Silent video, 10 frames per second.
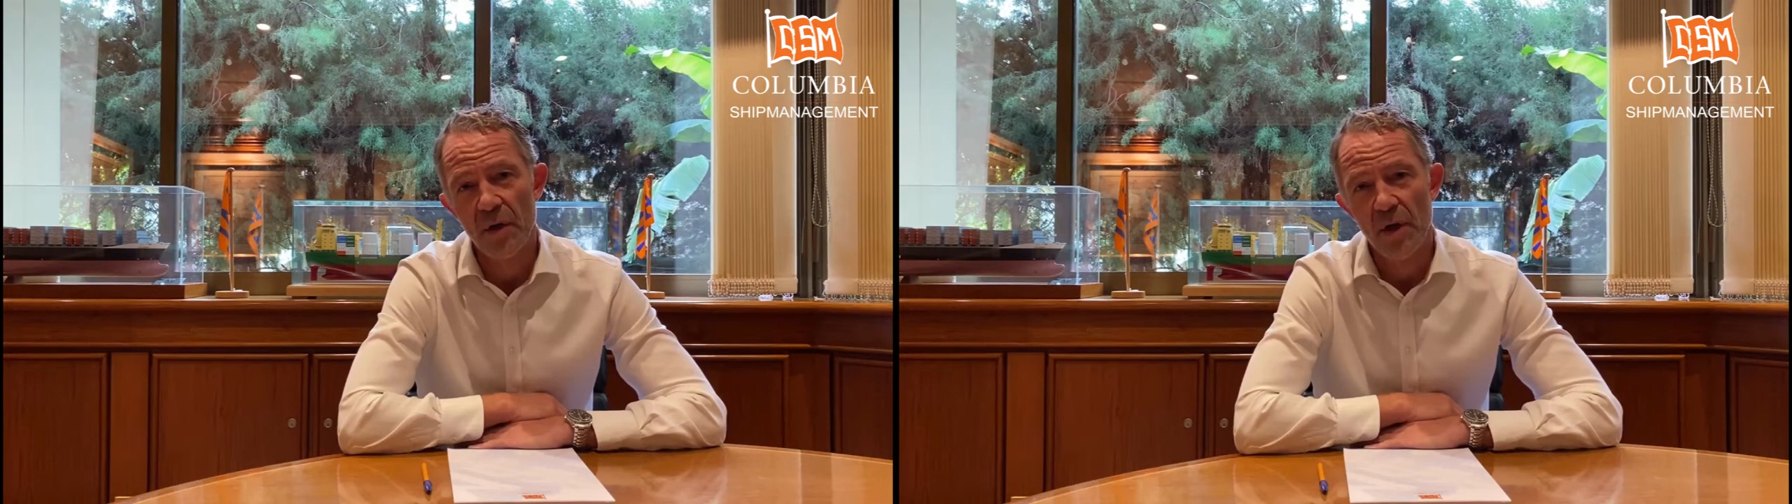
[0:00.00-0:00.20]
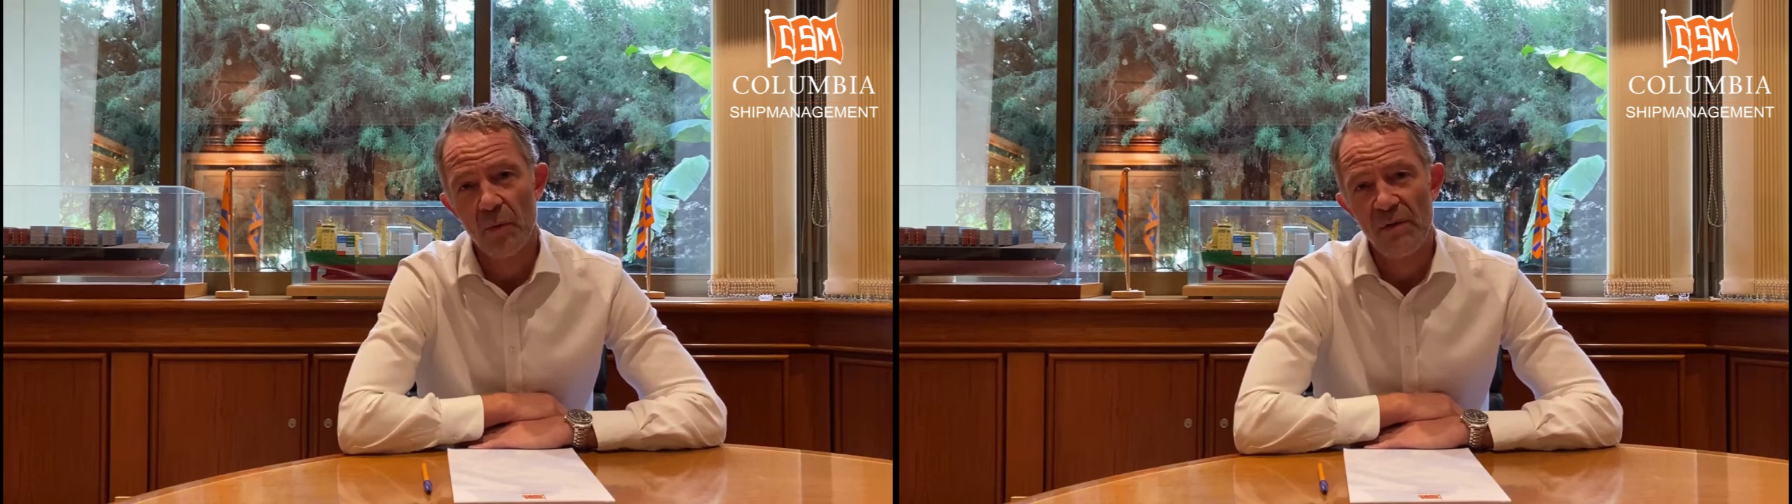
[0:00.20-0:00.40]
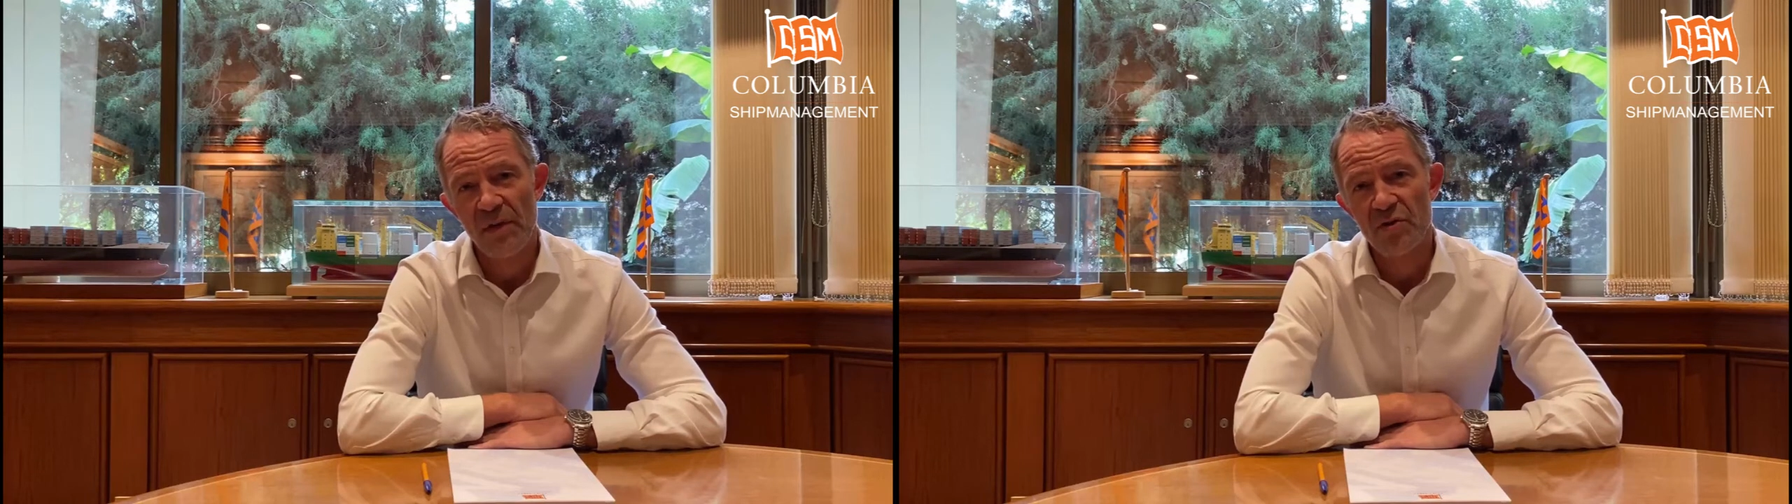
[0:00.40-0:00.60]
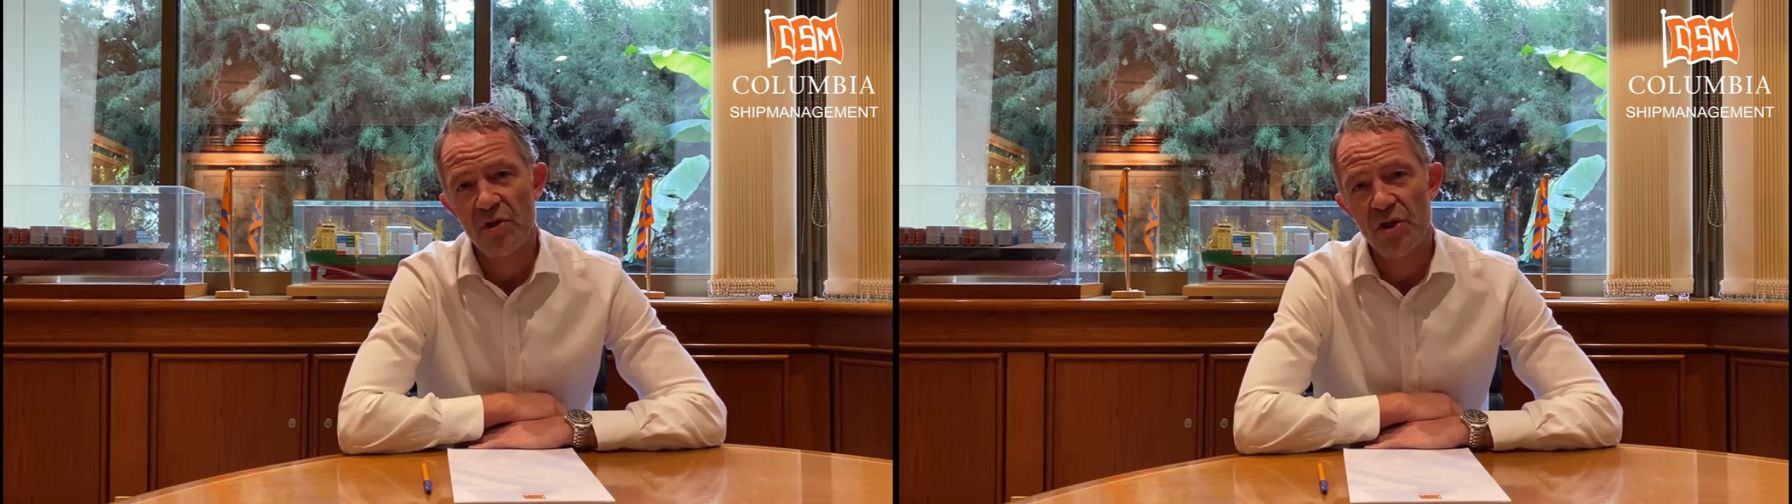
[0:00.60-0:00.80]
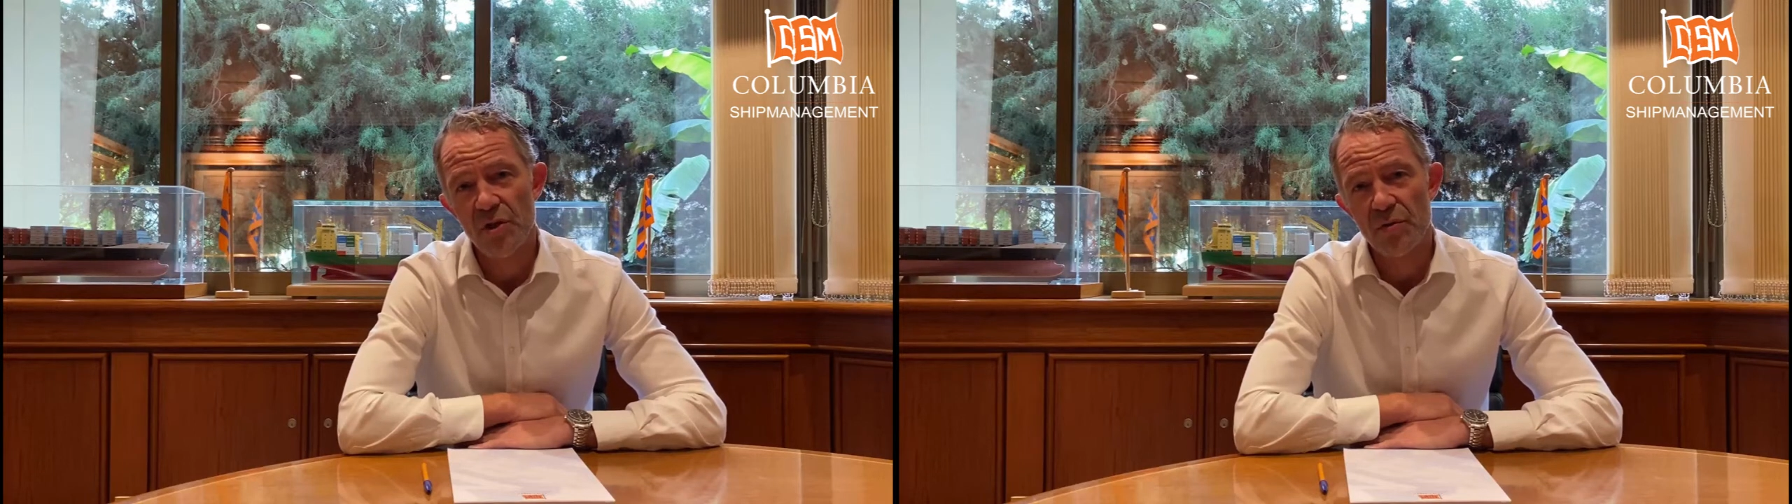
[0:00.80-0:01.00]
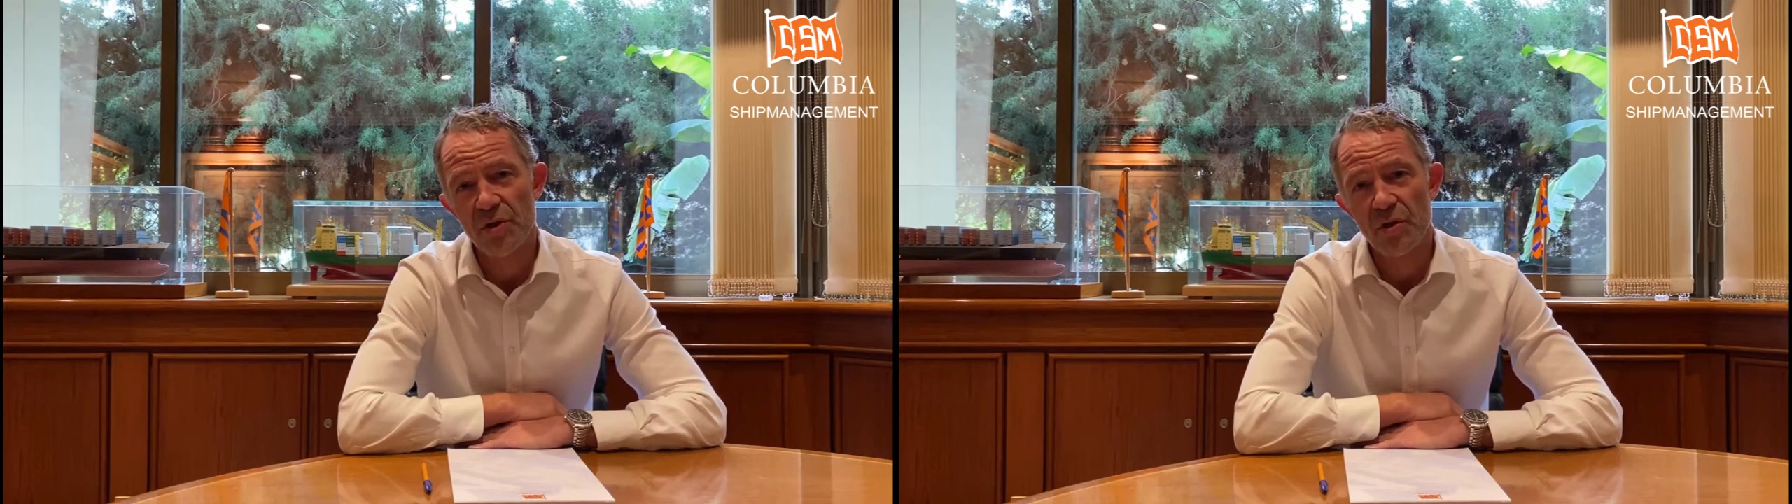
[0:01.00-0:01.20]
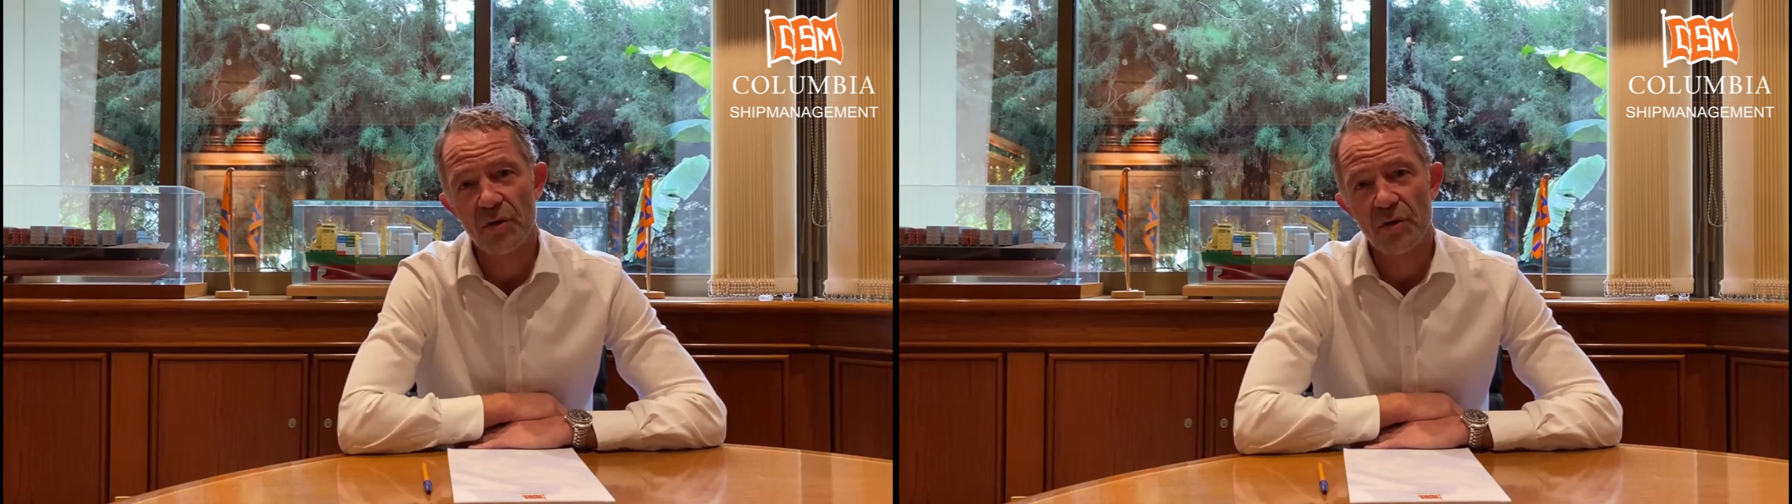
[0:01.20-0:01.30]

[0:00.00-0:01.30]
We've introduced